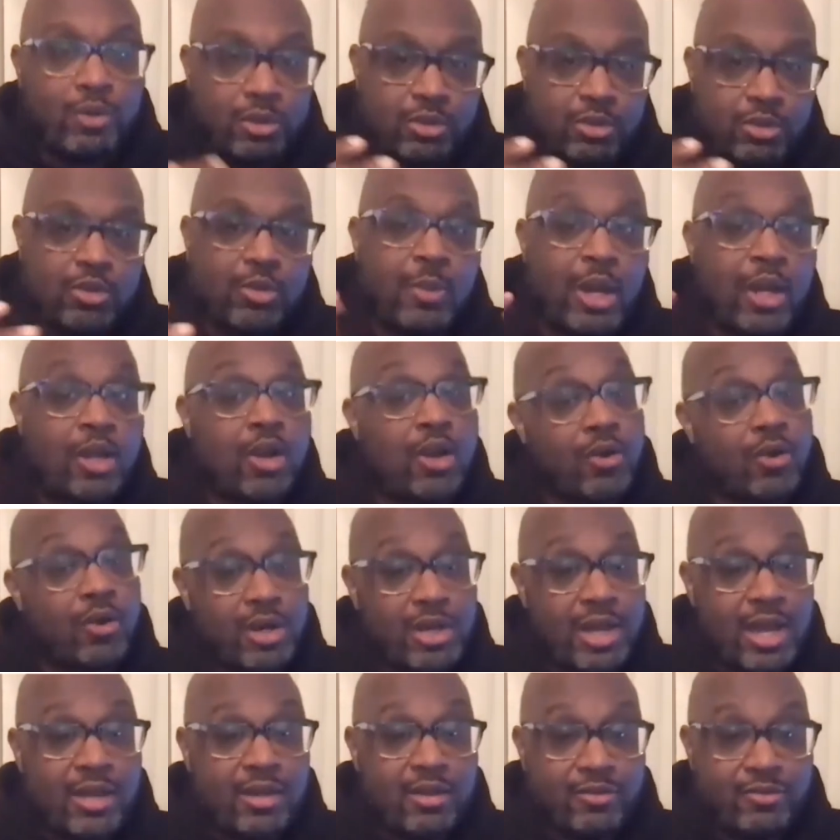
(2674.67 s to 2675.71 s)
so my current
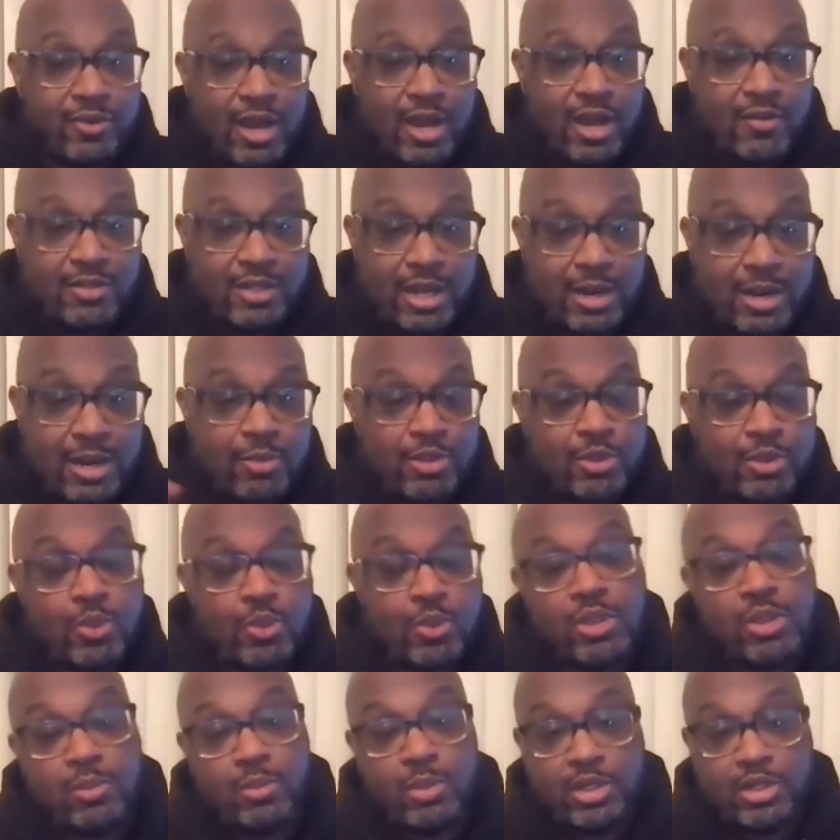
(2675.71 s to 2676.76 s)
nine to five is i'm a
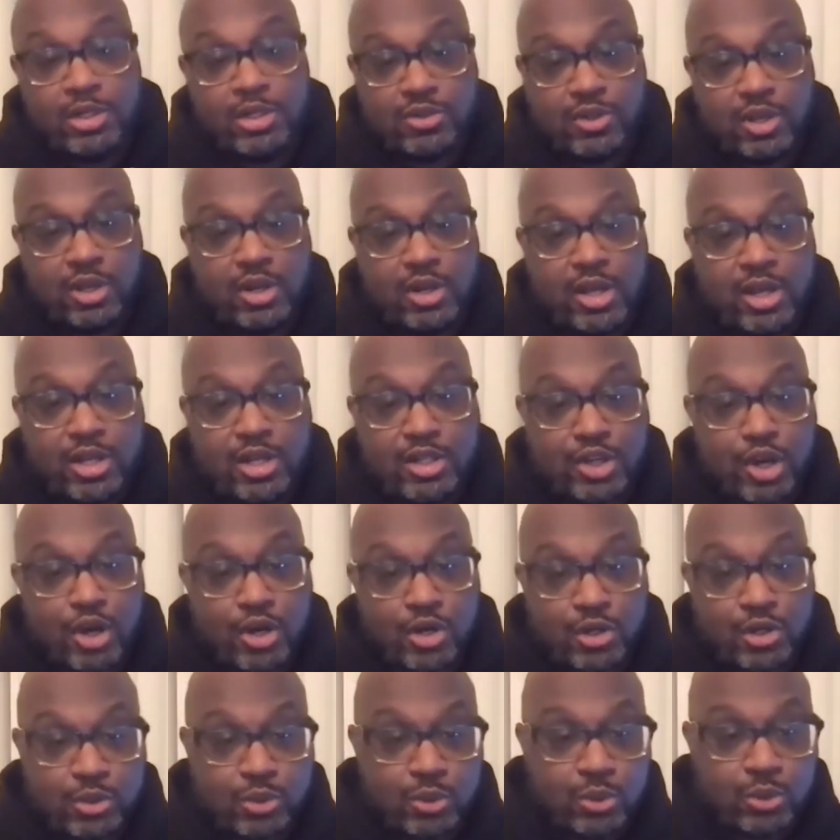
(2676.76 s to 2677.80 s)
school administrator at a
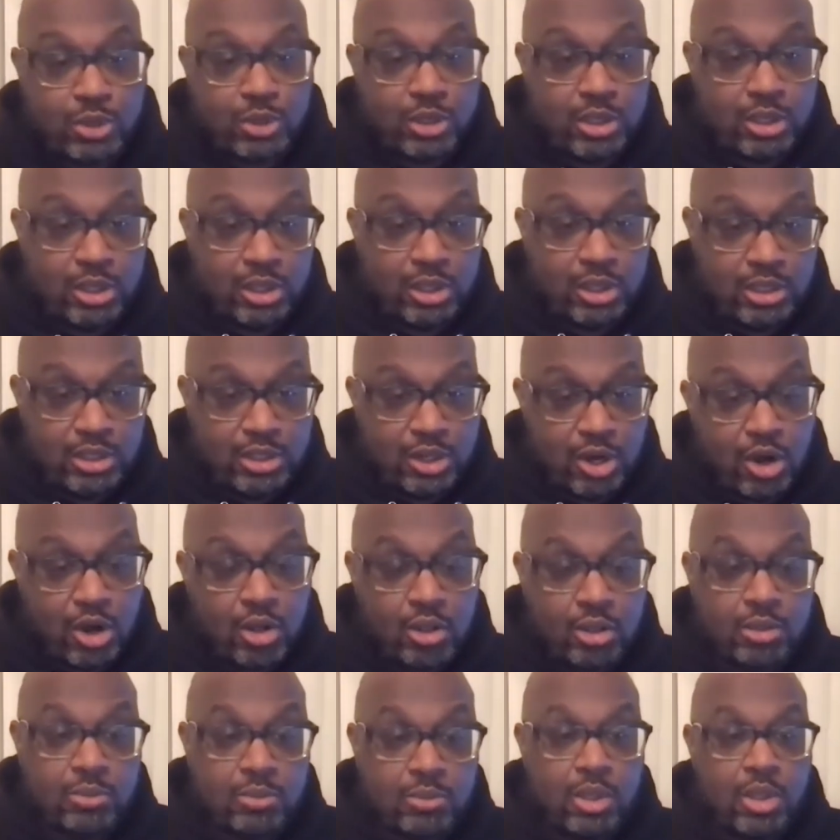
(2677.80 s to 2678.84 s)
charter school in, in east
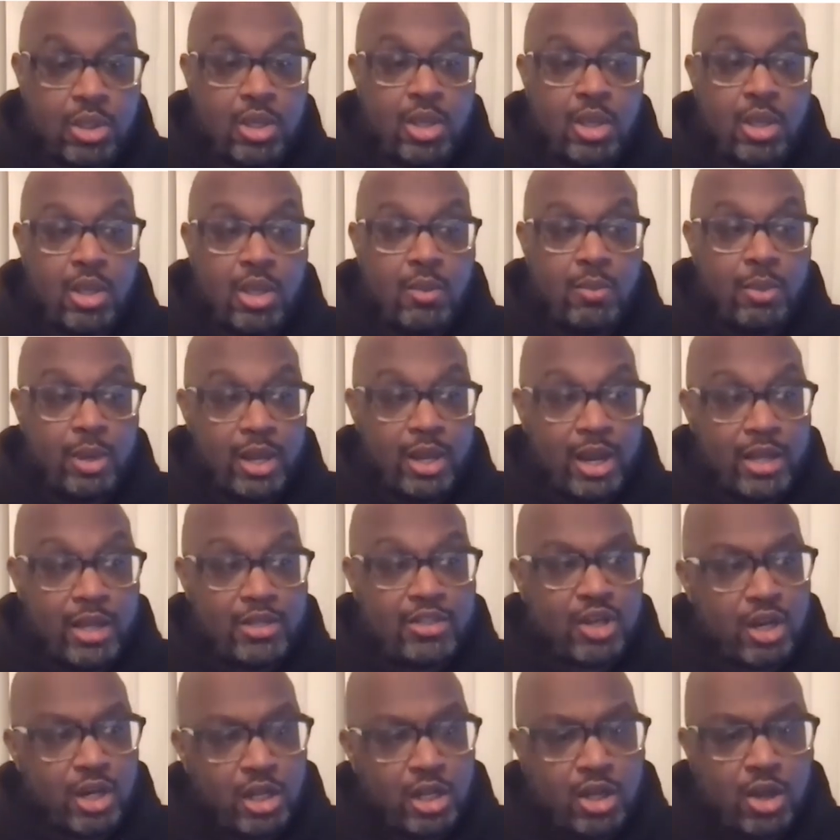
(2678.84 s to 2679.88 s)
harlem when I
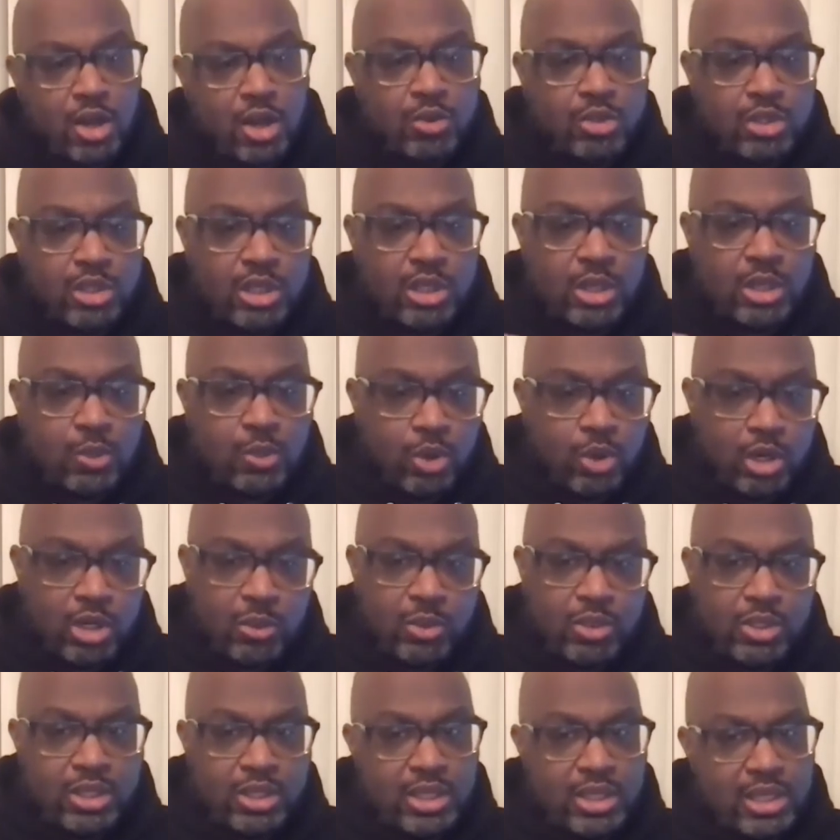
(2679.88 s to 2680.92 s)
started coaching and working
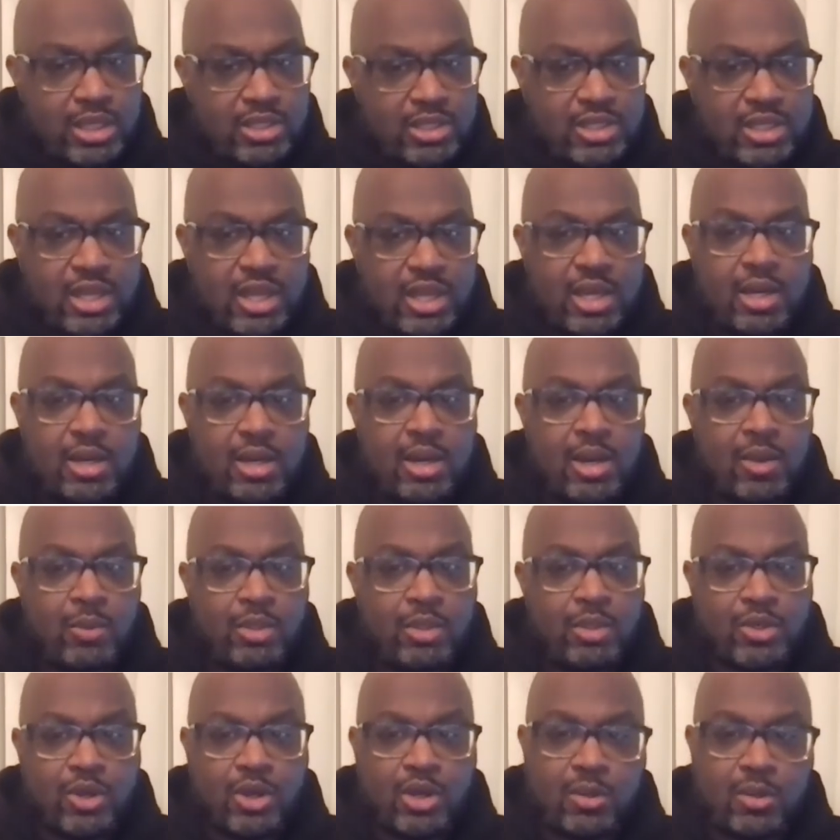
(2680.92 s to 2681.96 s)
with the kids there, and we
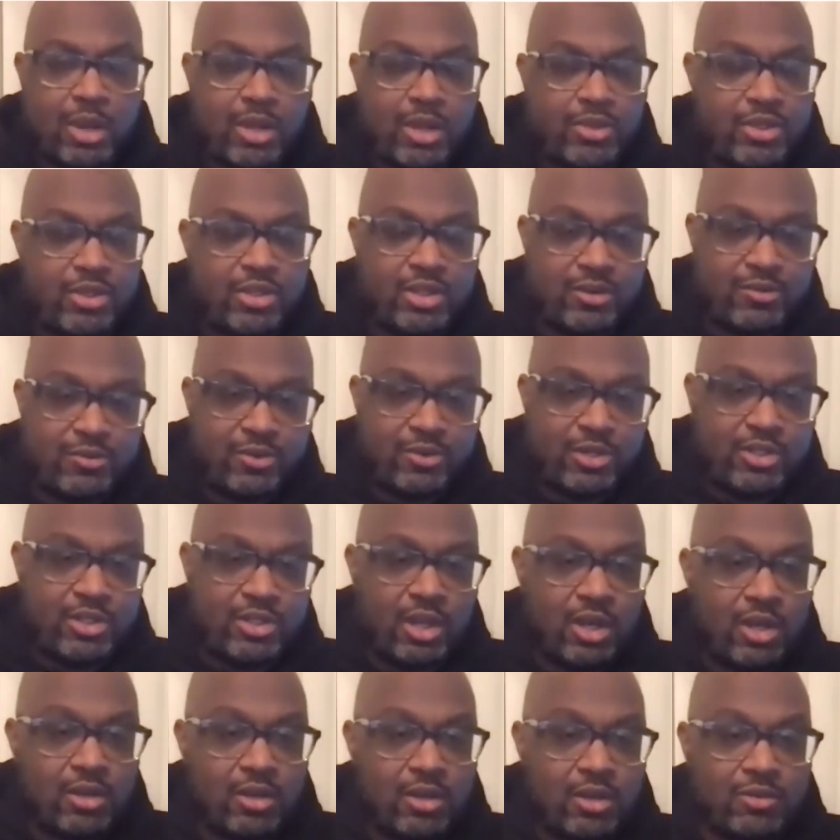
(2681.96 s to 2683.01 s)
talk about the difference
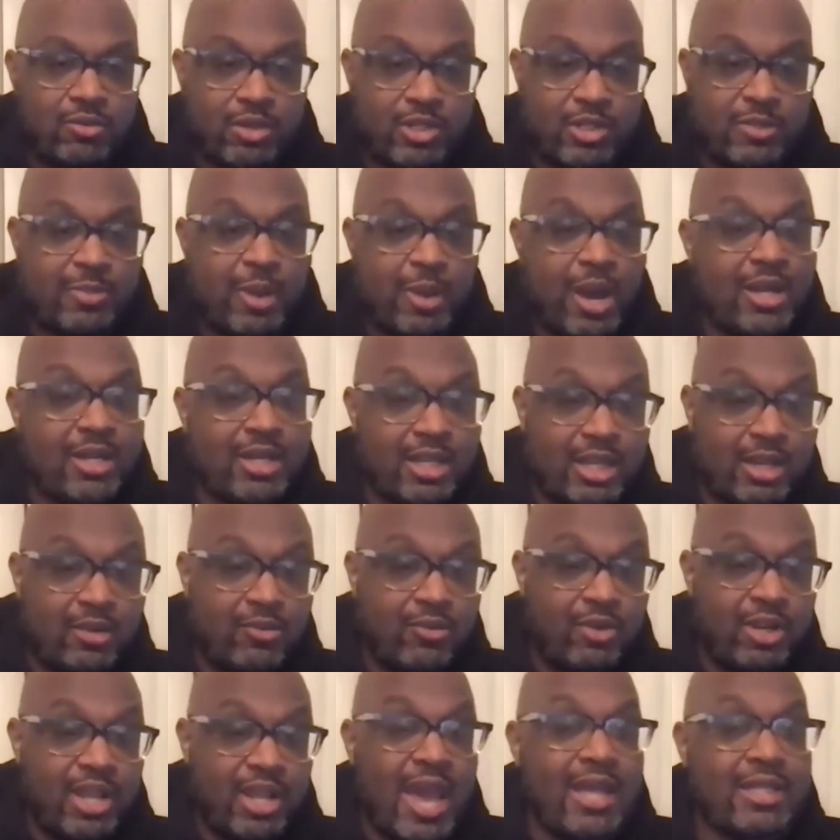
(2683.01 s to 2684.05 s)
of responding and
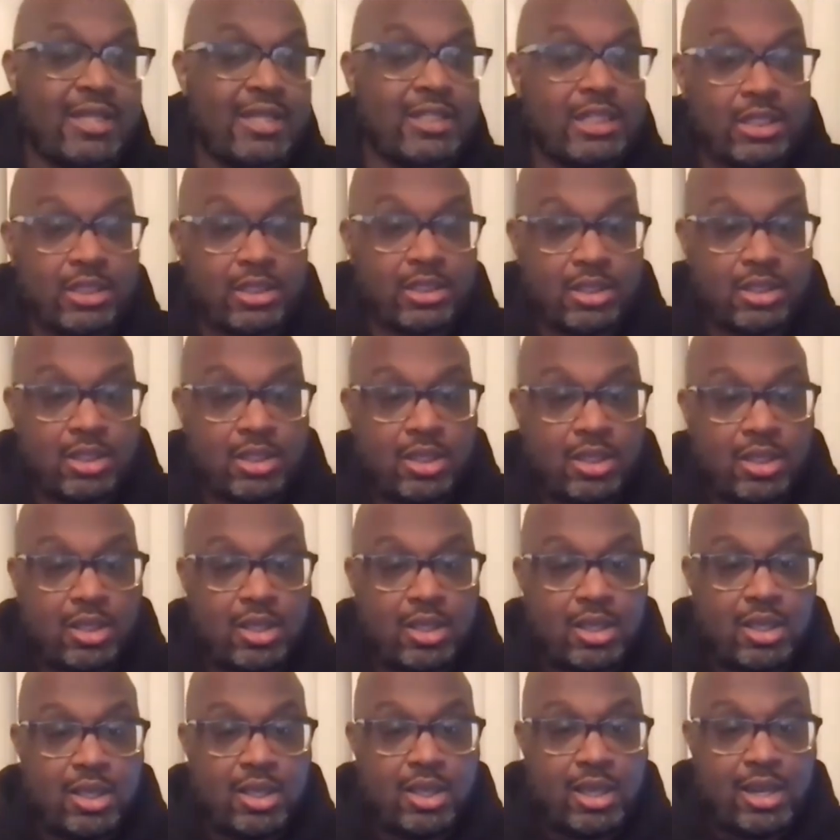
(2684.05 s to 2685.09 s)
reacting,
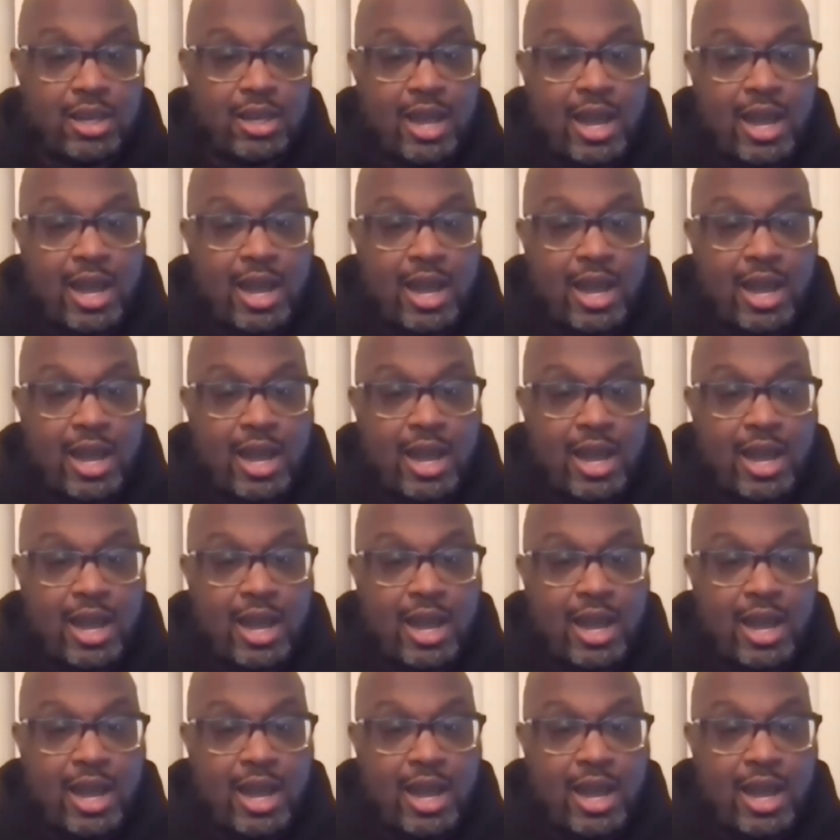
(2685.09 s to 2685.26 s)
and